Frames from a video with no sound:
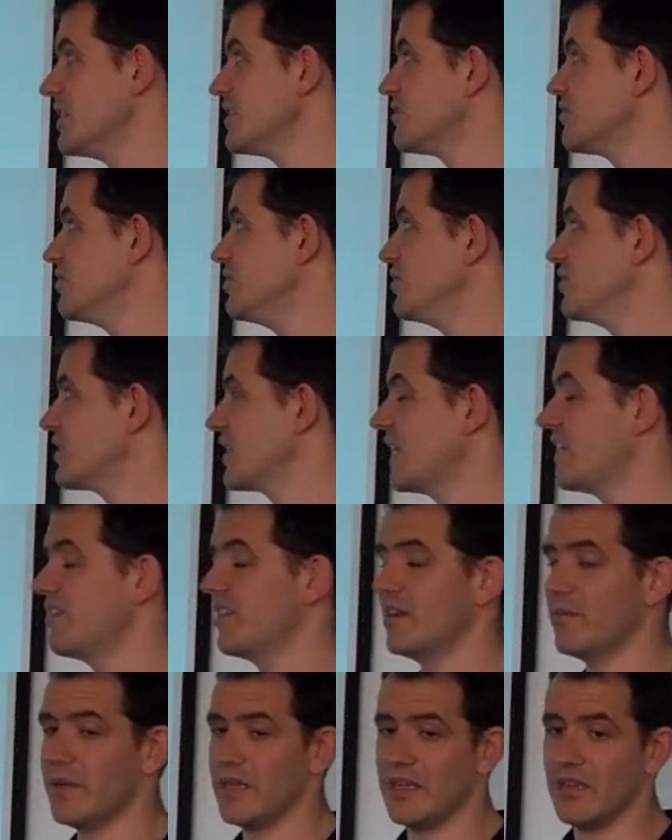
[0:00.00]
etc., and you're
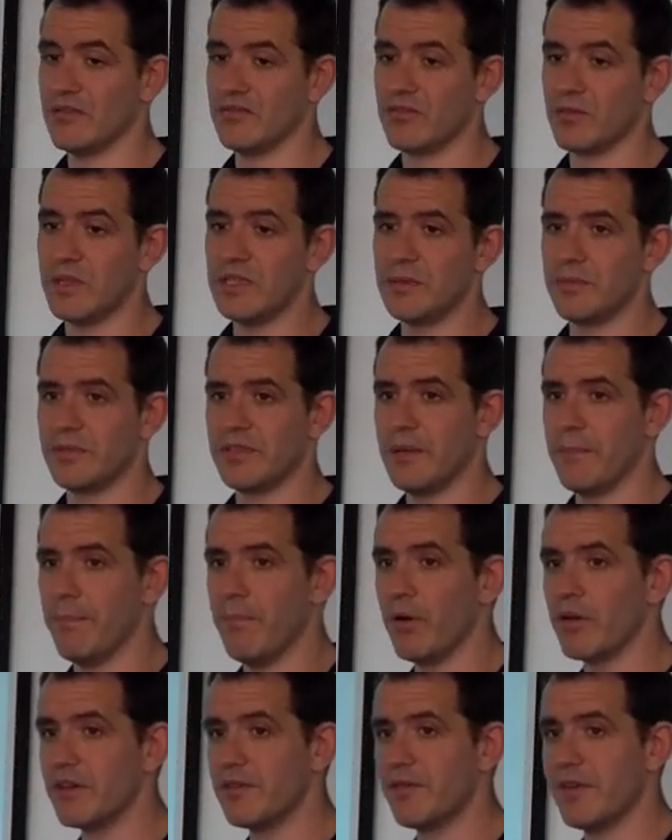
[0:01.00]
carrying about 20%
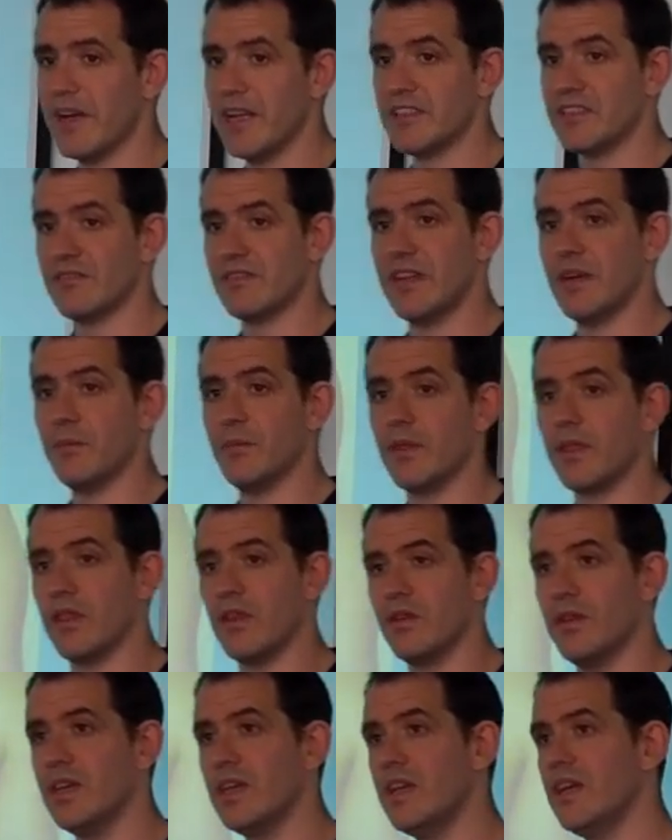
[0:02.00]
body fat around with
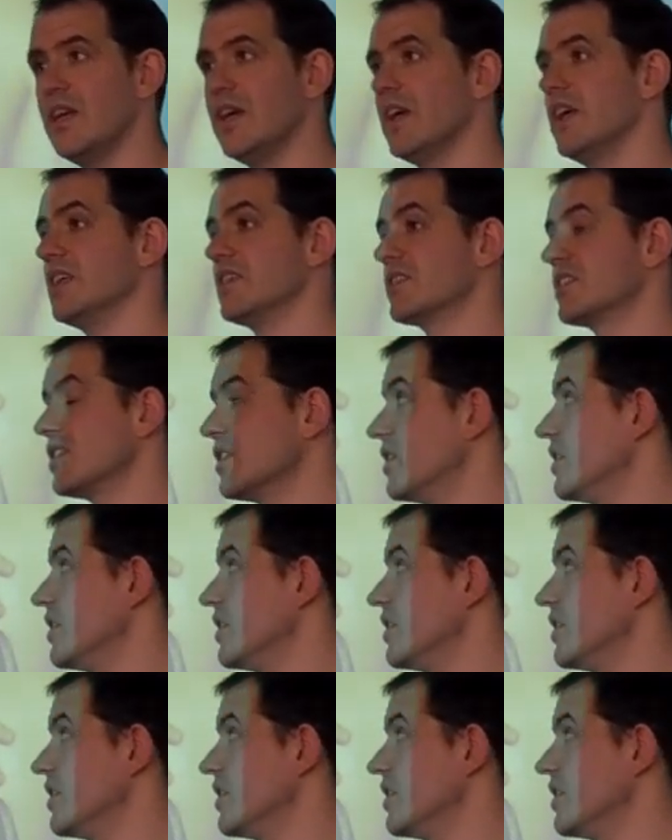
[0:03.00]
you, it's